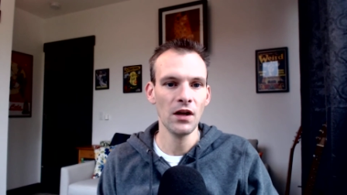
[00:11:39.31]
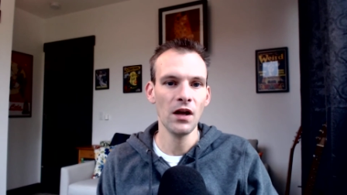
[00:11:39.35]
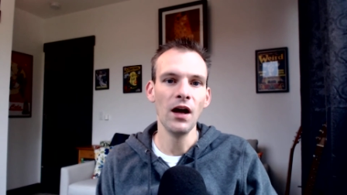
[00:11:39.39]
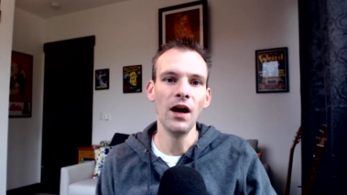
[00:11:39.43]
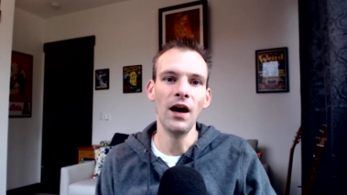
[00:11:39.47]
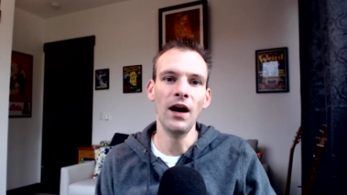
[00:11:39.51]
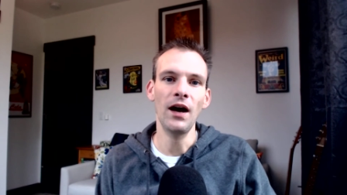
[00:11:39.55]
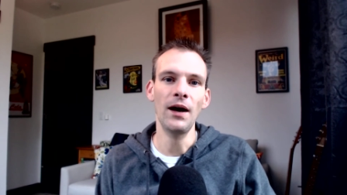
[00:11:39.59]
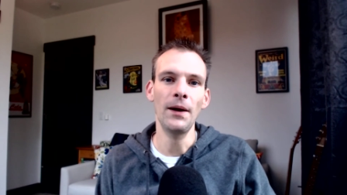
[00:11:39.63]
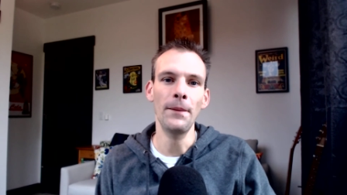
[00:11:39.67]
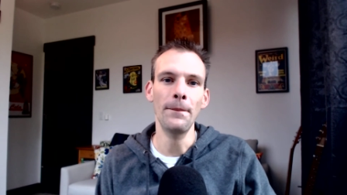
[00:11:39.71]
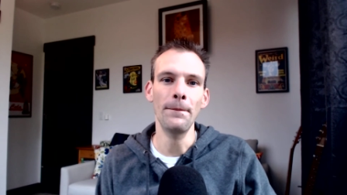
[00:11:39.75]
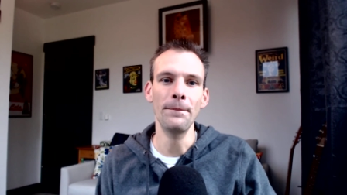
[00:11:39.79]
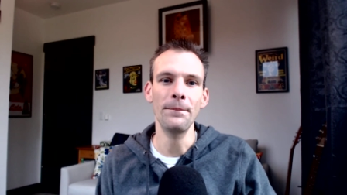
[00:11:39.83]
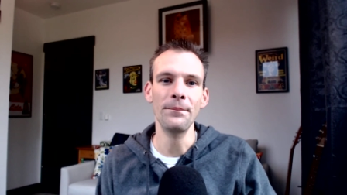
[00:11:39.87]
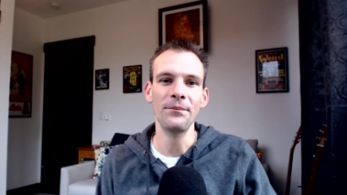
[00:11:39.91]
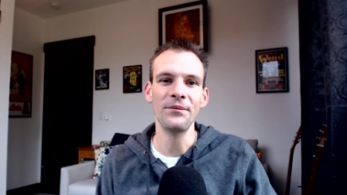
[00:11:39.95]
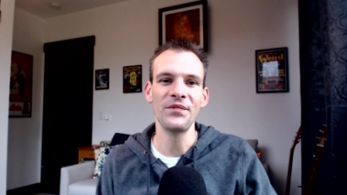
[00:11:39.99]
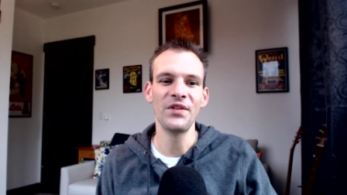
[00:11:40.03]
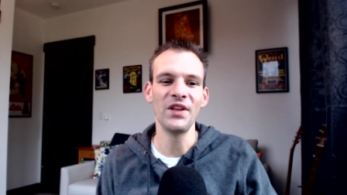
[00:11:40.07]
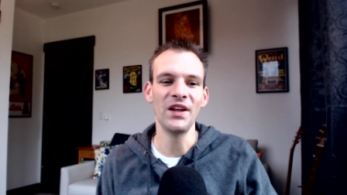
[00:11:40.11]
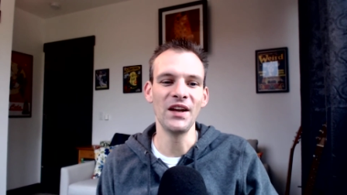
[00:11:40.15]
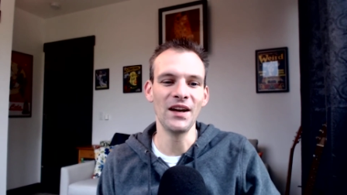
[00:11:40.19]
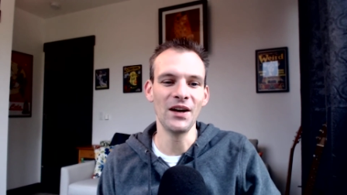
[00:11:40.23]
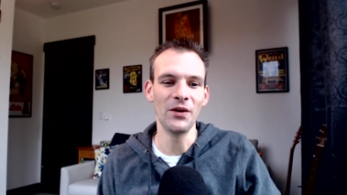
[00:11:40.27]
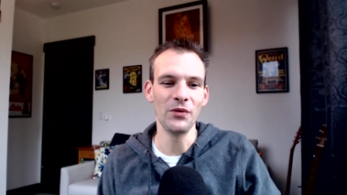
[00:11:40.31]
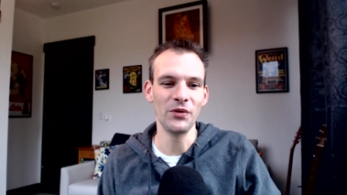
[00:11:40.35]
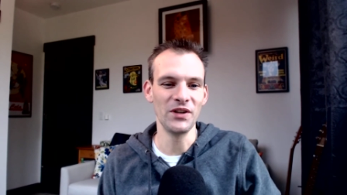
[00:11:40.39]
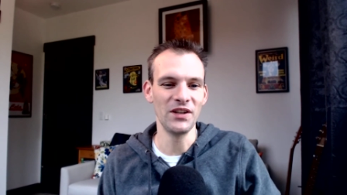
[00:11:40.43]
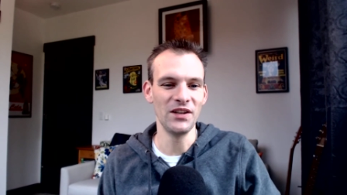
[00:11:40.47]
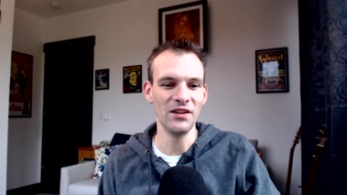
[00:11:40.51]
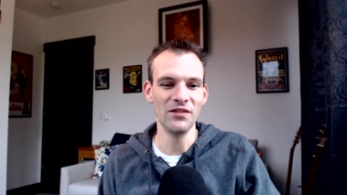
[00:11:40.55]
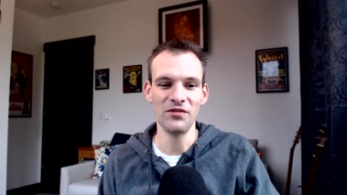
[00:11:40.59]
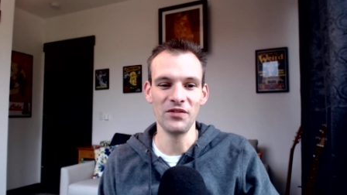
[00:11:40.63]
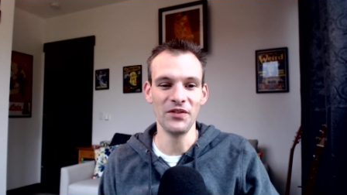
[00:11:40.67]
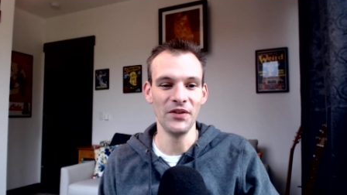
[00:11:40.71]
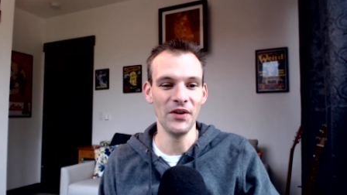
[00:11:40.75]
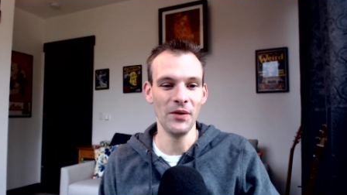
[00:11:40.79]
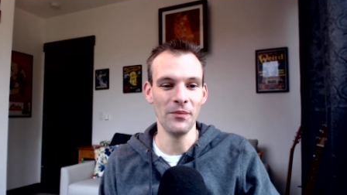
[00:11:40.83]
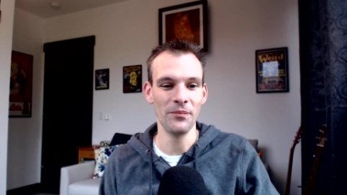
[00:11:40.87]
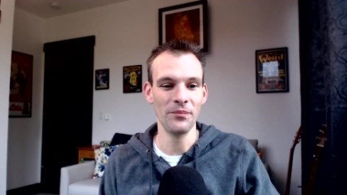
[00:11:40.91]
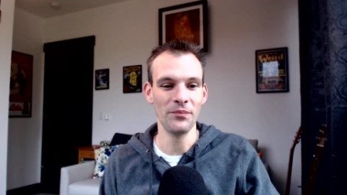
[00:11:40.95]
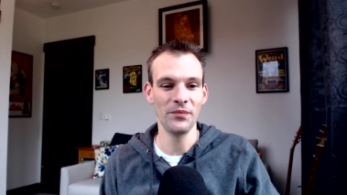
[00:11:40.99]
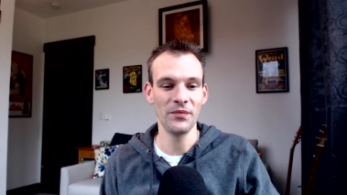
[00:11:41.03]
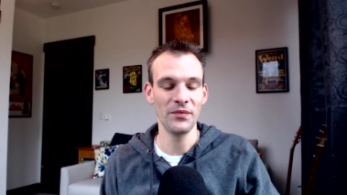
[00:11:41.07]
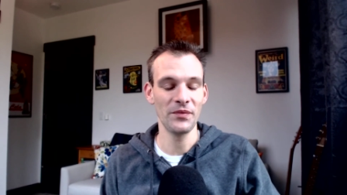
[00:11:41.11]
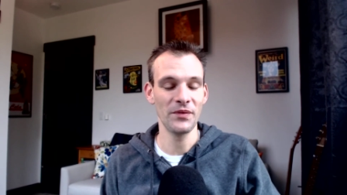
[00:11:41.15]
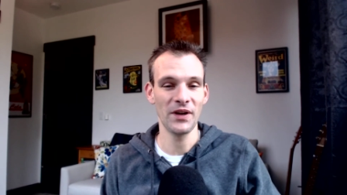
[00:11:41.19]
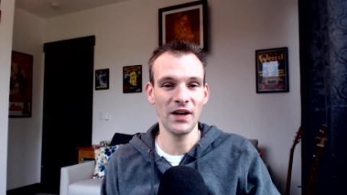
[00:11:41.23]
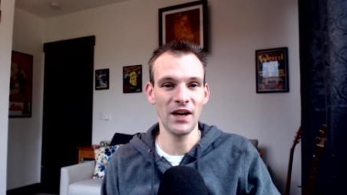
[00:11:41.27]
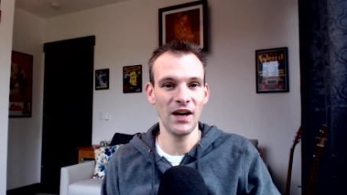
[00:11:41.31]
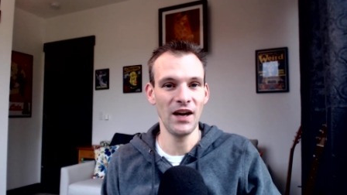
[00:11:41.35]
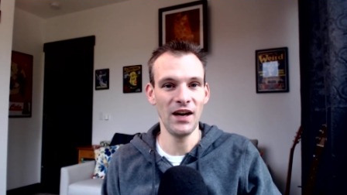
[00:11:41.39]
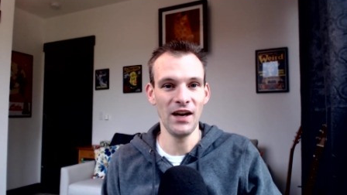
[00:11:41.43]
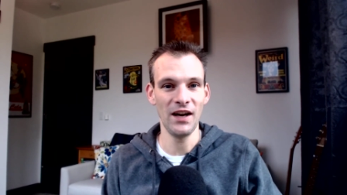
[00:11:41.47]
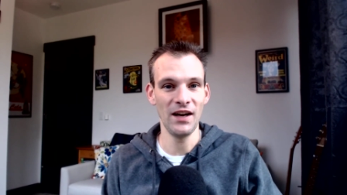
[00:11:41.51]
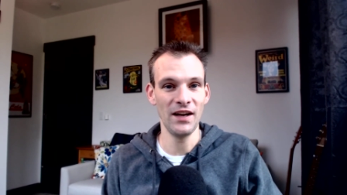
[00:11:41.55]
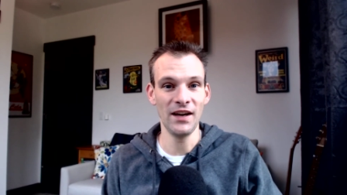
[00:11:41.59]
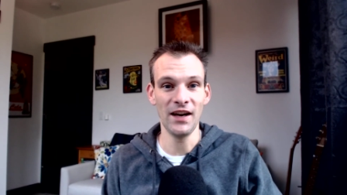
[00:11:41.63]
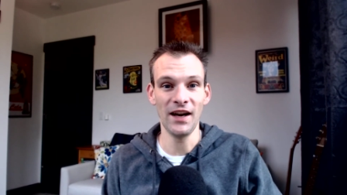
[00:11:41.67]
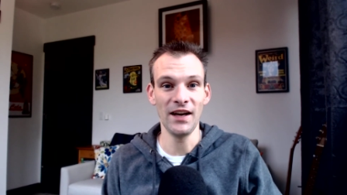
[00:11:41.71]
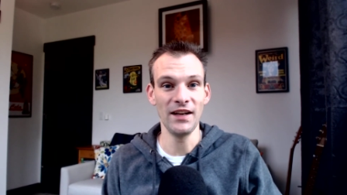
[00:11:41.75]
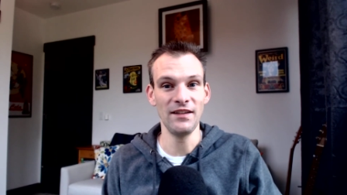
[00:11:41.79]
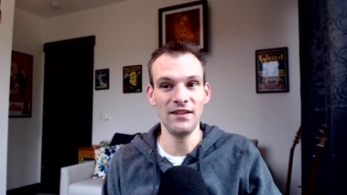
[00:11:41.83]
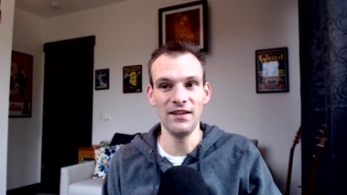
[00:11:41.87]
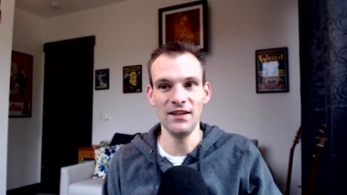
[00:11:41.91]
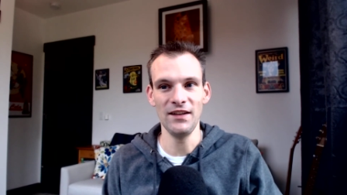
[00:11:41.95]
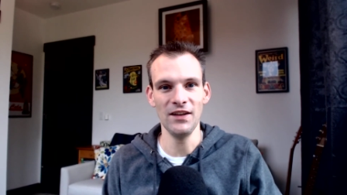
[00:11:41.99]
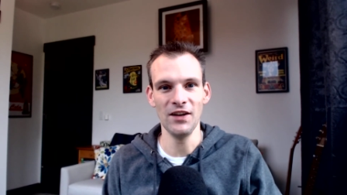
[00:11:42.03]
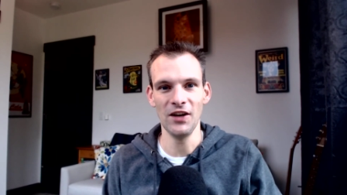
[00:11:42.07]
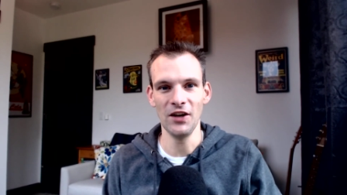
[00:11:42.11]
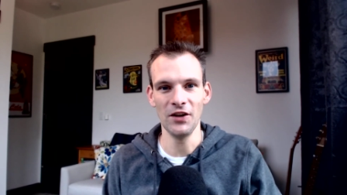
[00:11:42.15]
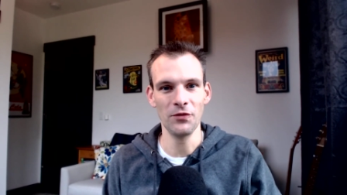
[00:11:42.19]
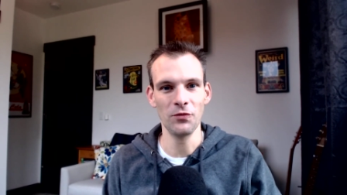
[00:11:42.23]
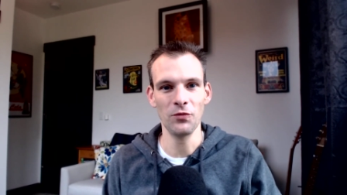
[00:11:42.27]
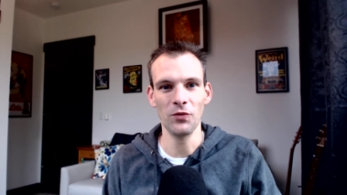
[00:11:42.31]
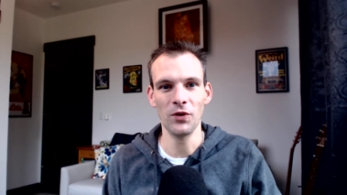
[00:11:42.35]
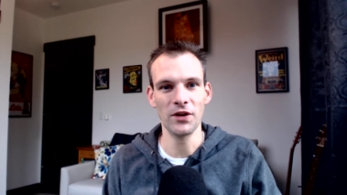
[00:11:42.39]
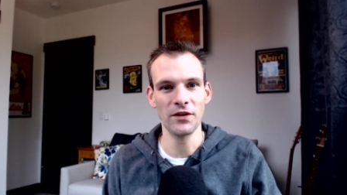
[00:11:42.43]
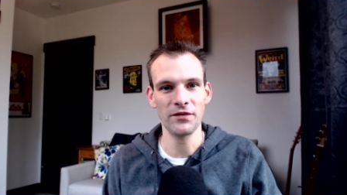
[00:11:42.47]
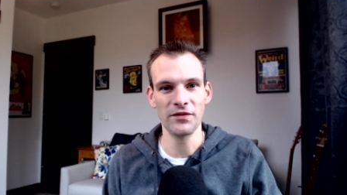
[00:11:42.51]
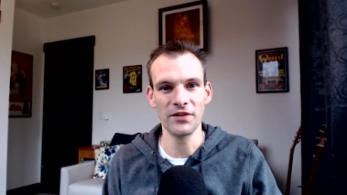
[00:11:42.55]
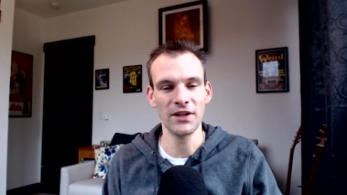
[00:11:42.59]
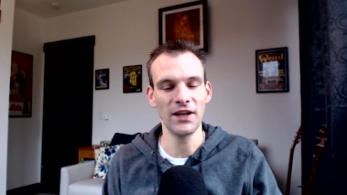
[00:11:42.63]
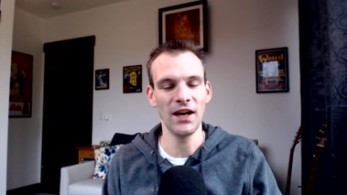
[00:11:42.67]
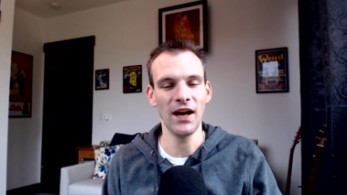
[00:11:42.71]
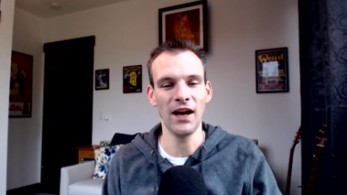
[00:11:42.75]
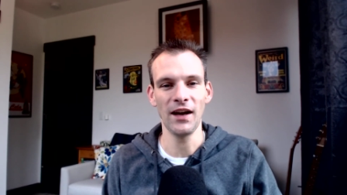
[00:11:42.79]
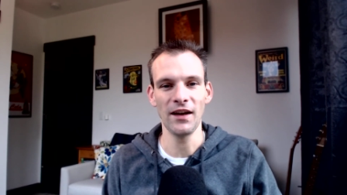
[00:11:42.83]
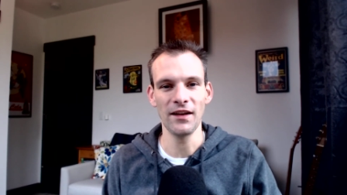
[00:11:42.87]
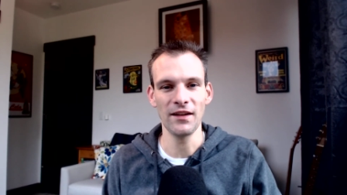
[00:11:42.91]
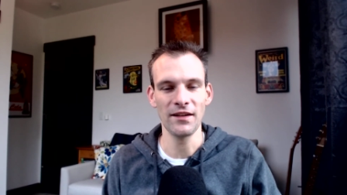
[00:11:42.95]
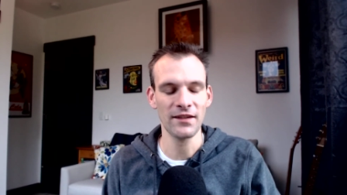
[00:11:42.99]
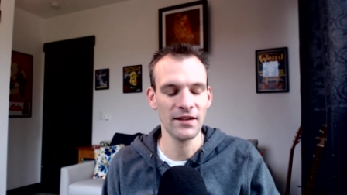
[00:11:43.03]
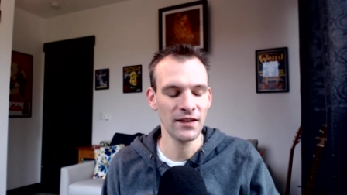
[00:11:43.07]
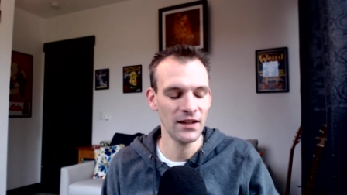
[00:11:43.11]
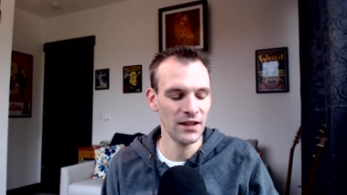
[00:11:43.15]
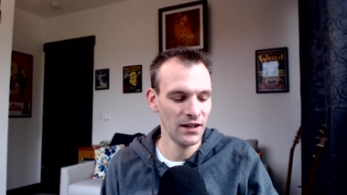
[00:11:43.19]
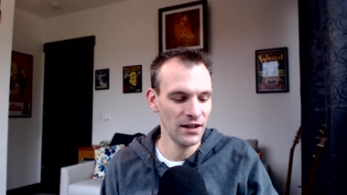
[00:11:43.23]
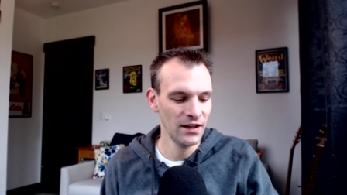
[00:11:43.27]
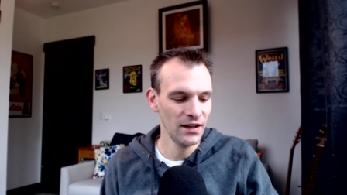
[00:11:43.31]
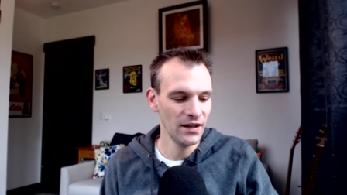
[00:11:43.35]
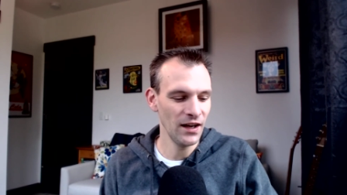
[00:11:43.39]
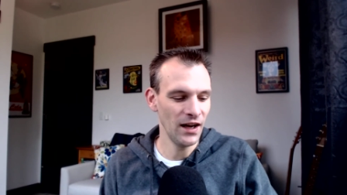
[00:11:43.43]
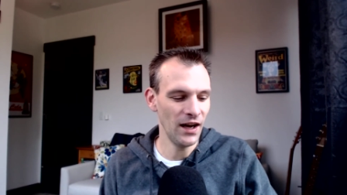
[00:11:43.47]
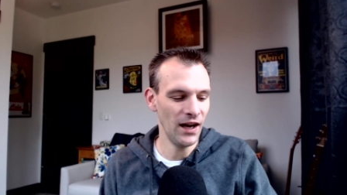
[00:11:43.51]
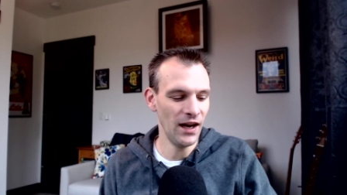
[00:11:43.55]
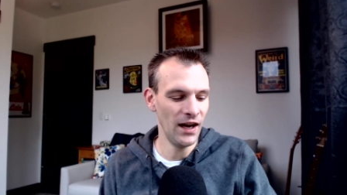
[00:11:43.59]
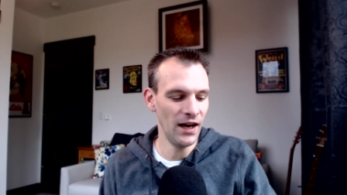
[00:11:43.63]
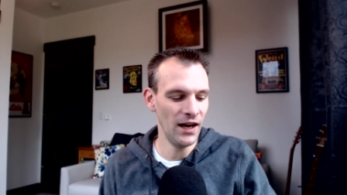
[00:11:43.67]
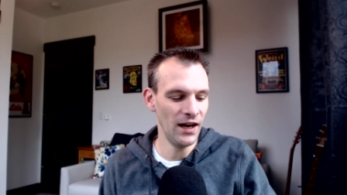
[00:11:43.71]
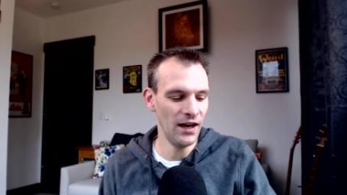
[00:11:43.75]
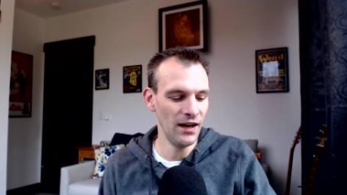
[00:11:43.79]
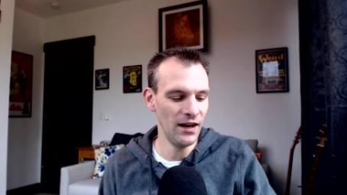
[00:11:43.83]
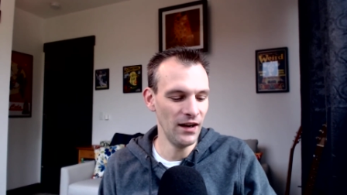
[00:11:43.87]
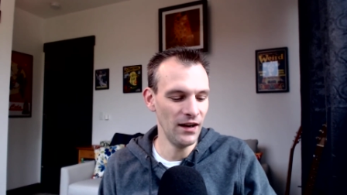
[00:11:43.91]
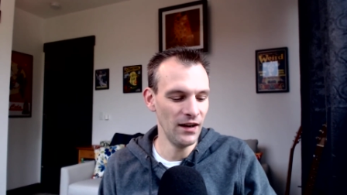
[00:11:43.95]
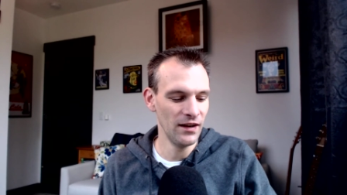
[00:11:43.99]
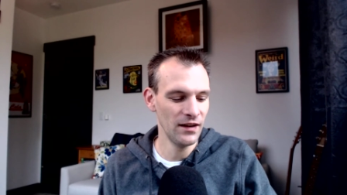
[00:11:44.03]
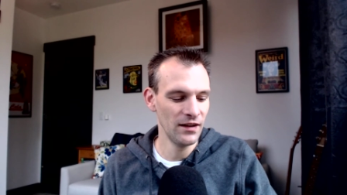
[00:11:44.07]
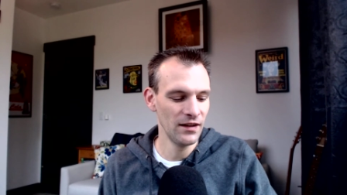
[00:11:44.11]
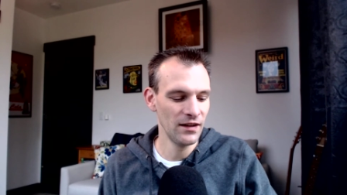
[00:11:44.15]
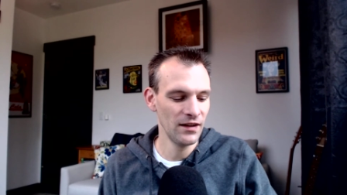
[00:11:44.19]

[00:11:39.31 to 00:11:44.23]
um, then I would give them uh, an idea on one of the guys. Uh,